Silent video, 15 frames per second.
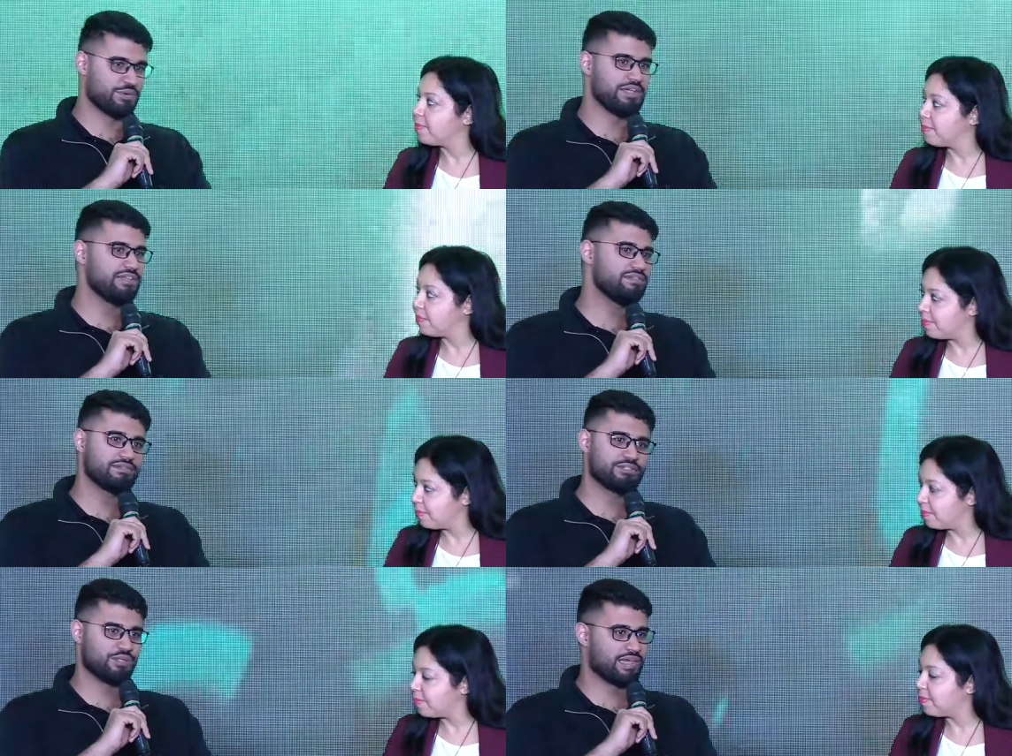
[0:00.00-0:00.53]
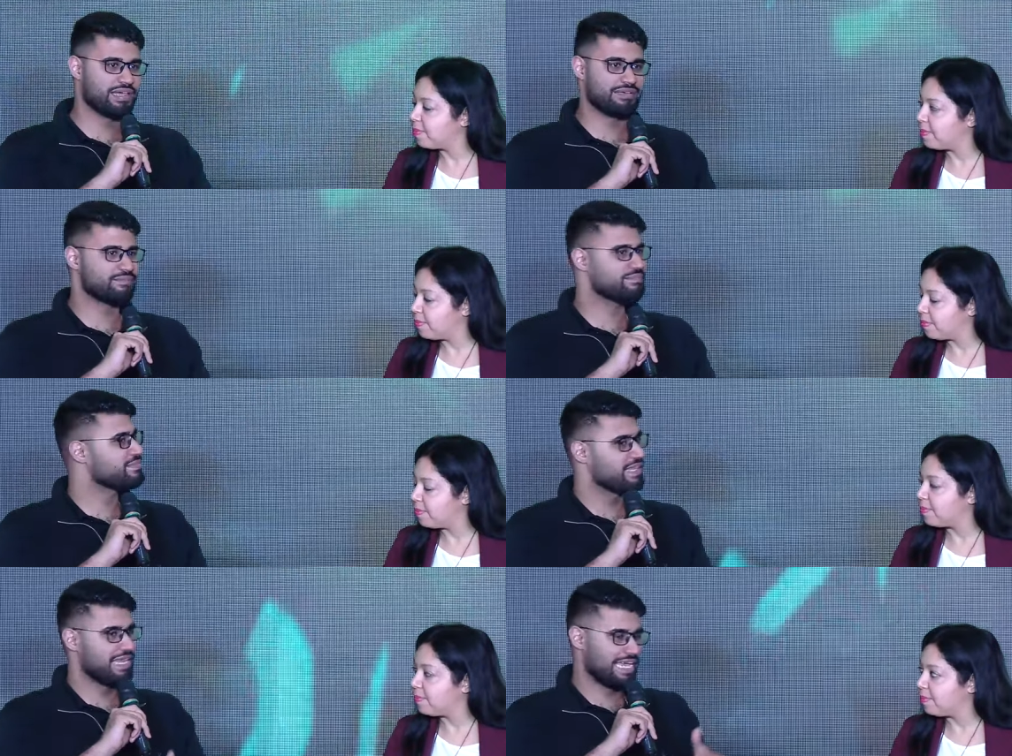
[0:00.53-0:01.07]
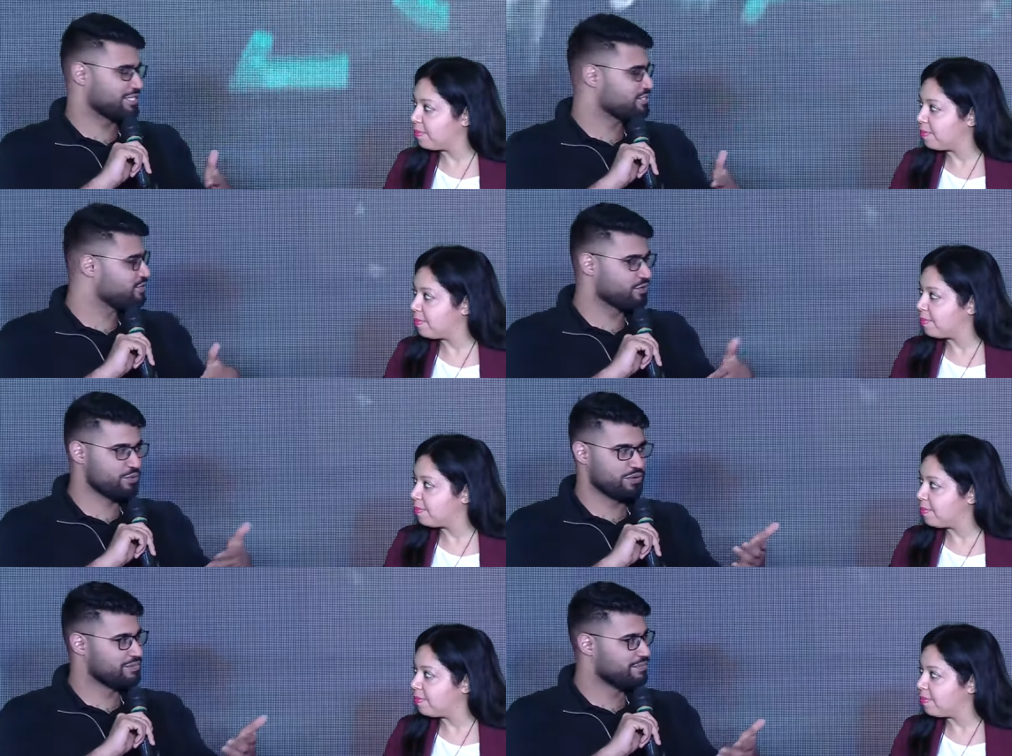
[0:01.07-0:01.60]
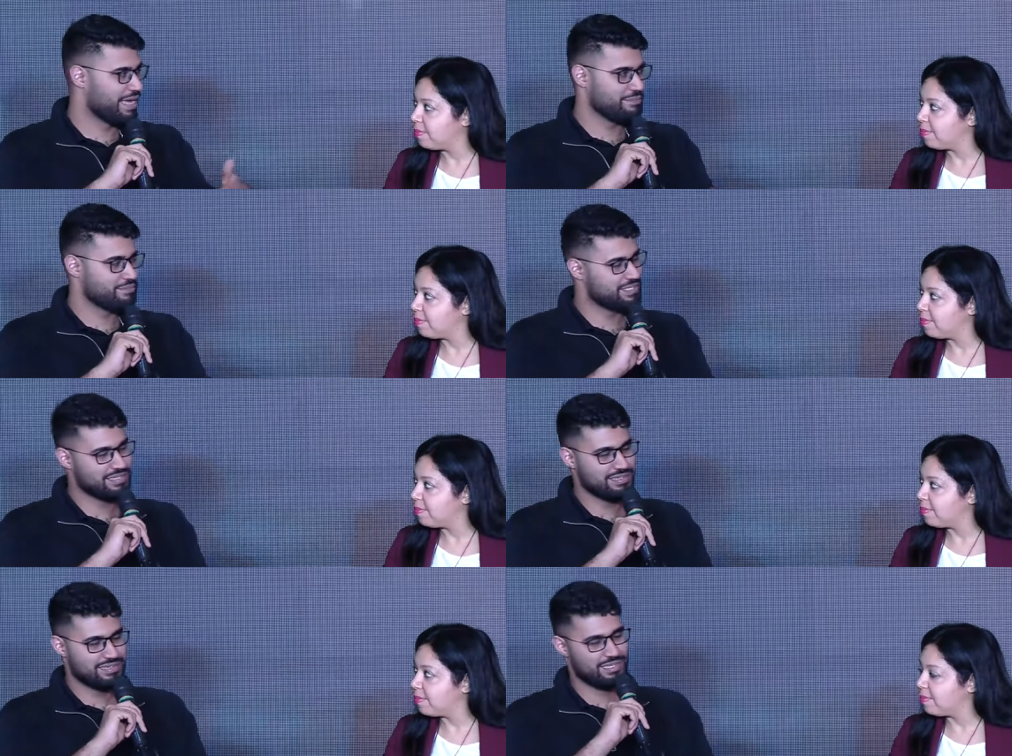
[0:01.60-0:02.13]
Speaker 1: well. So like the likes of Google
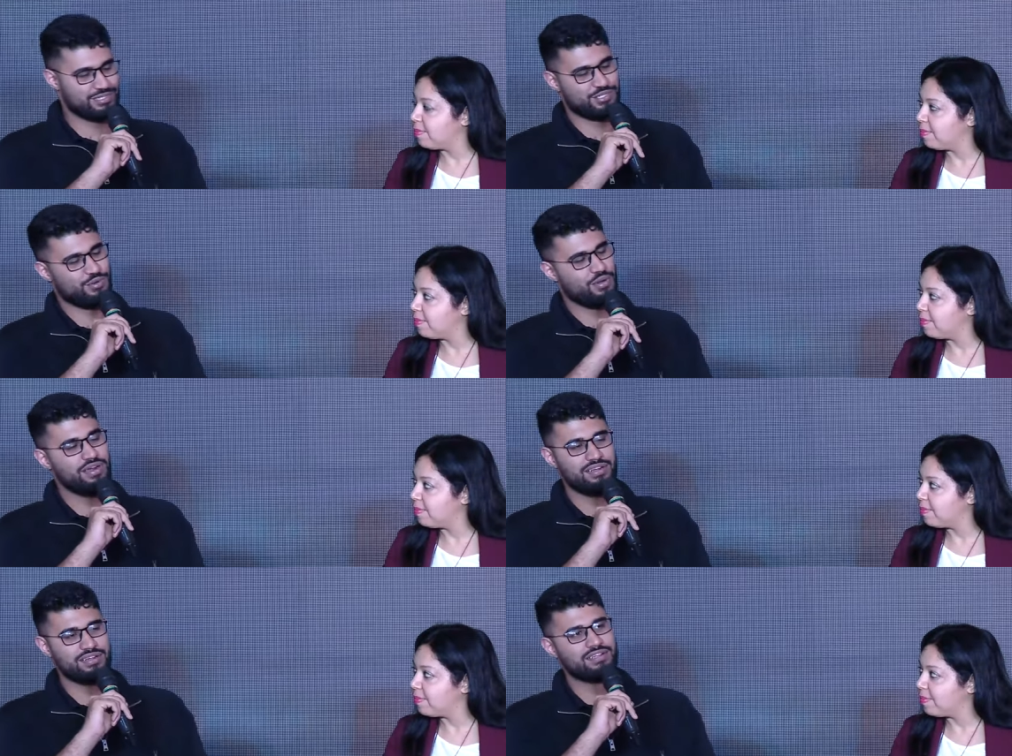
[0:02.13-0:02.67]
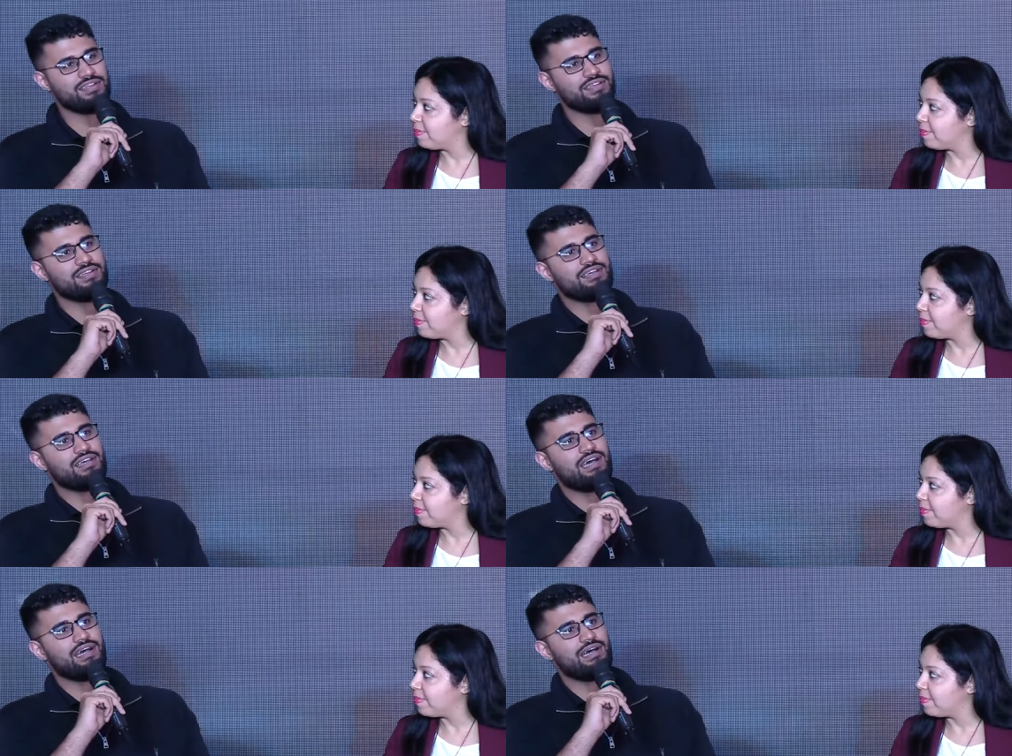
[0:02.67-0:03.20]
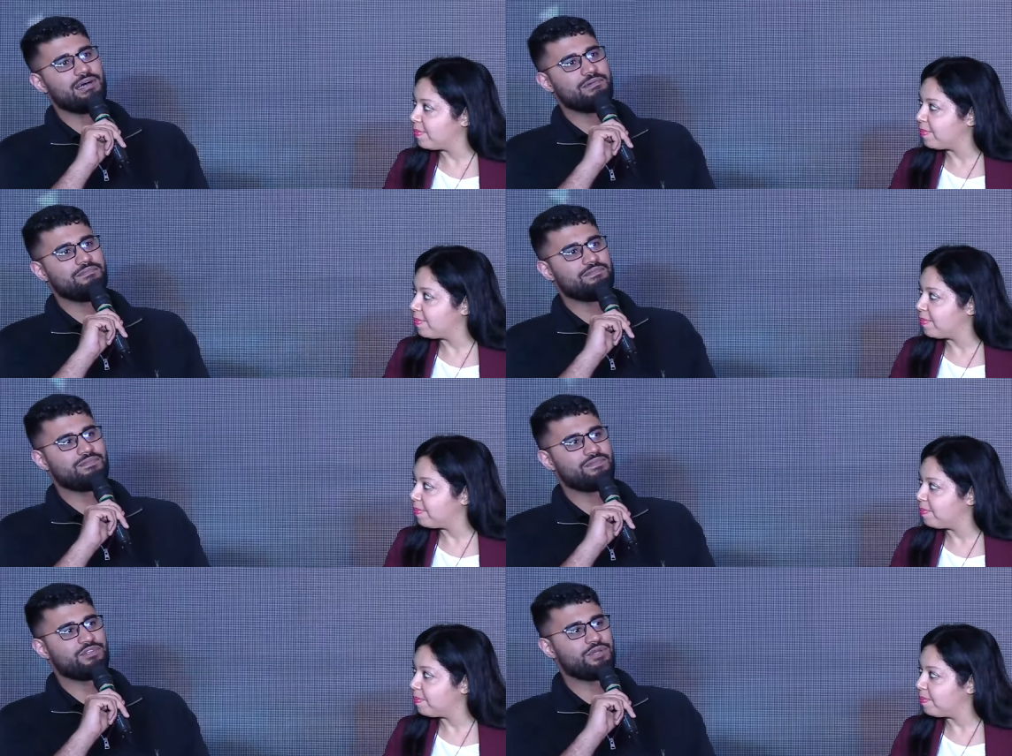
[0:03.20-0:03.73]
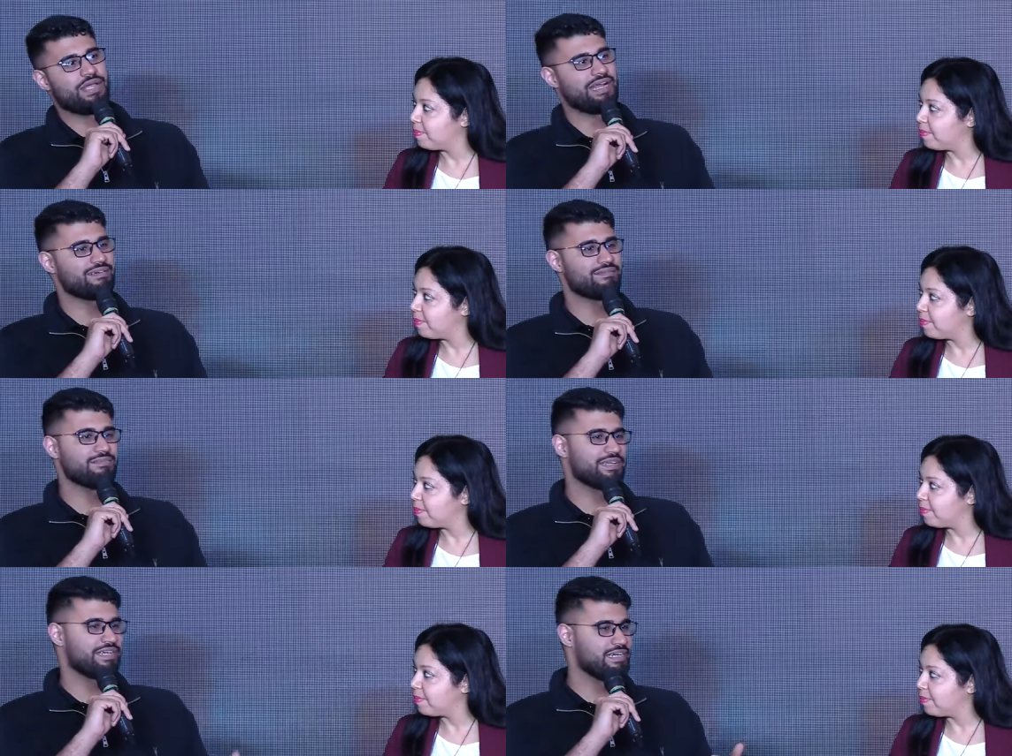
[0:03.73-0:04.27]
Maps and, and so on um, to get
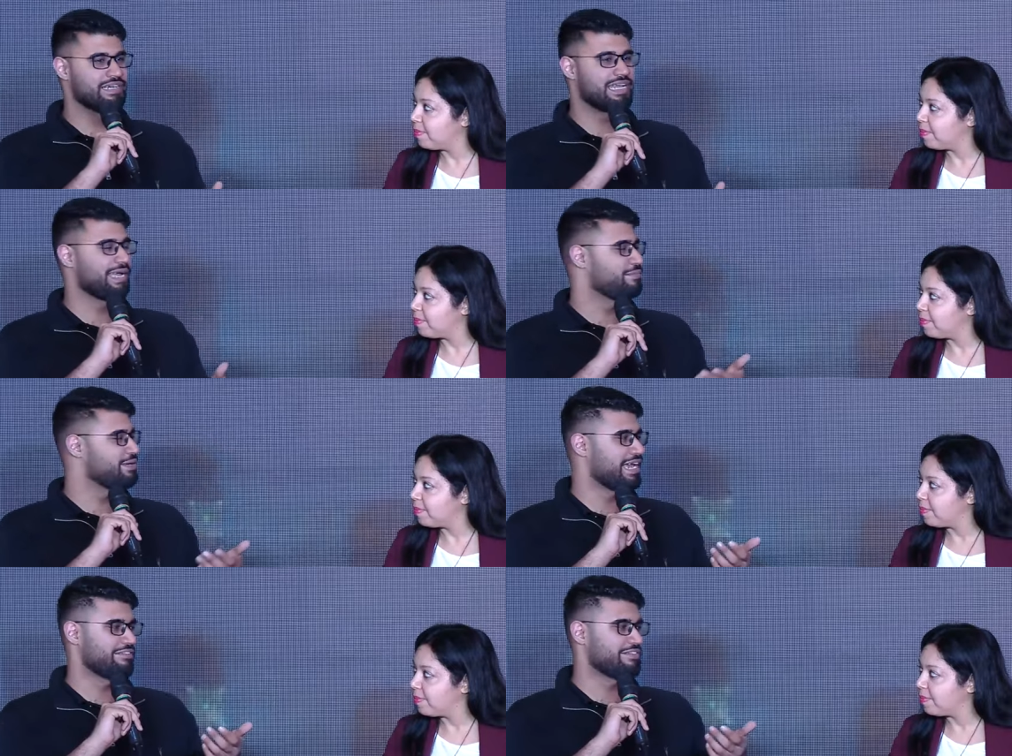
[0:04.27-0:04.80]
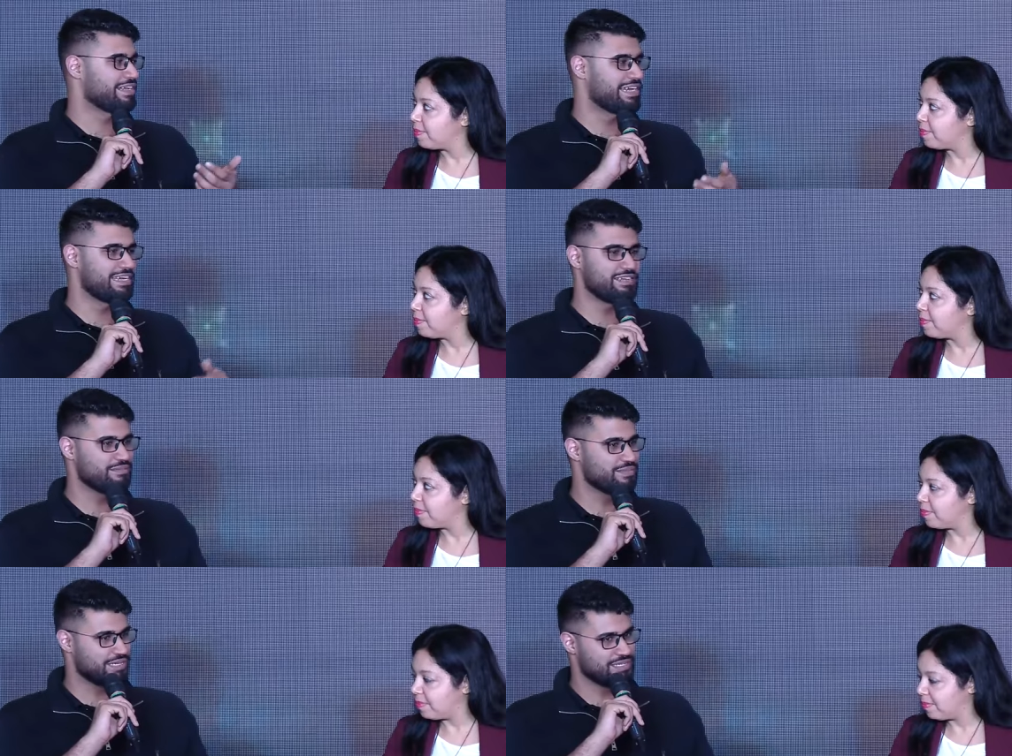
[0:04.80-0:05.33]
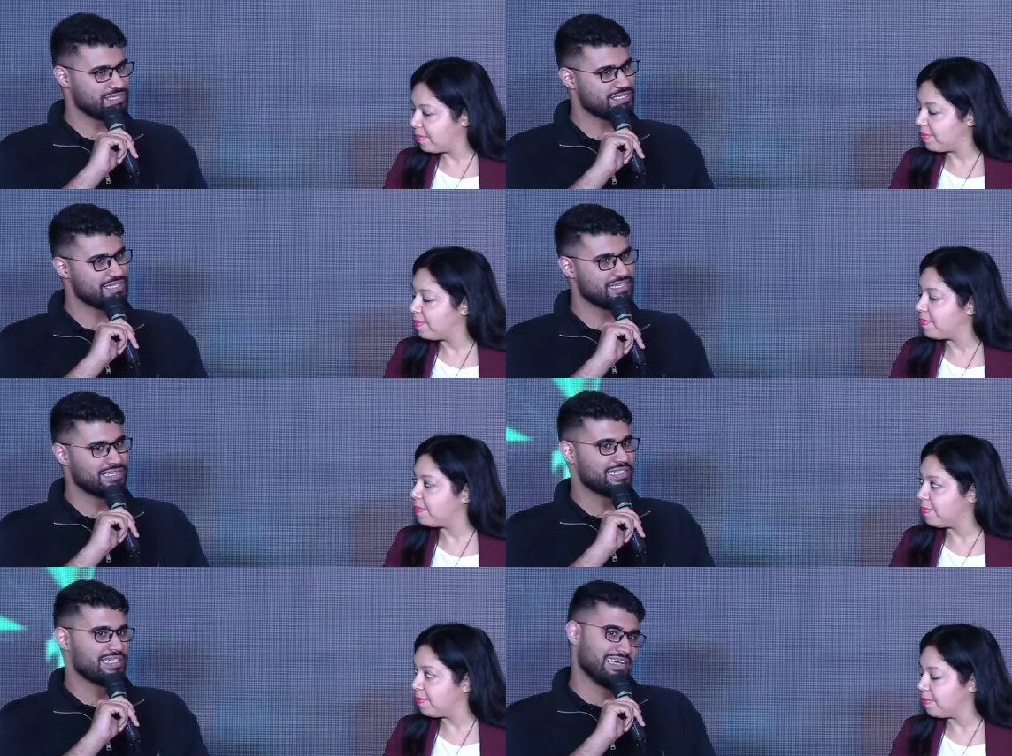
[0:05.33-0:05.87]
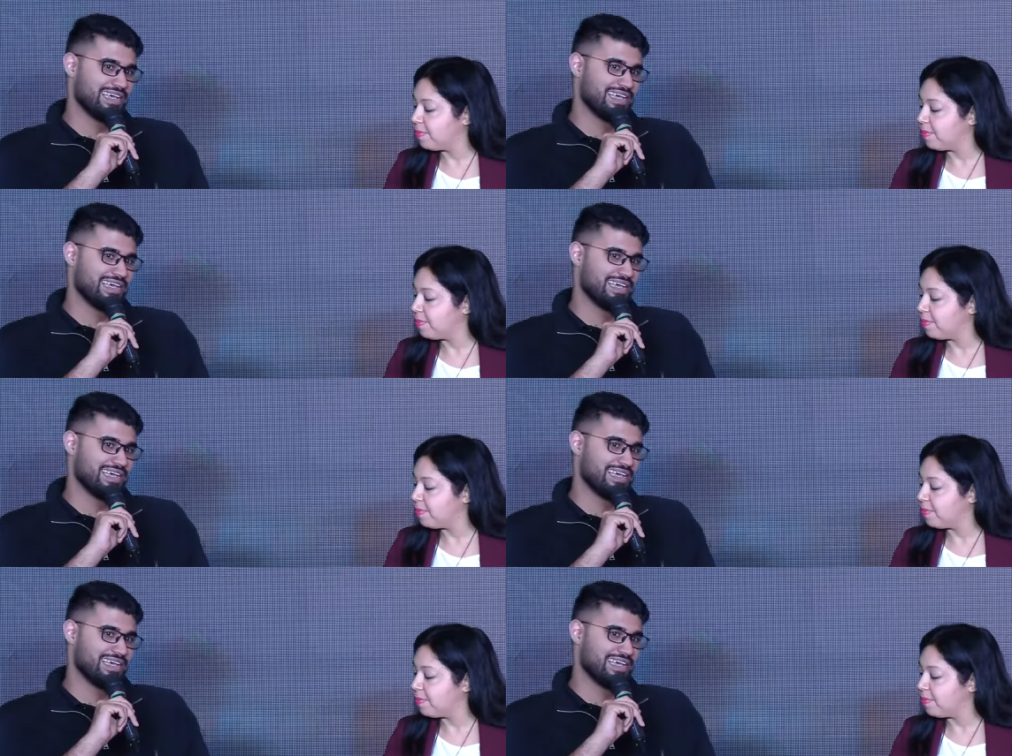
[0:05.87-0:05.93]
real-time traffic data because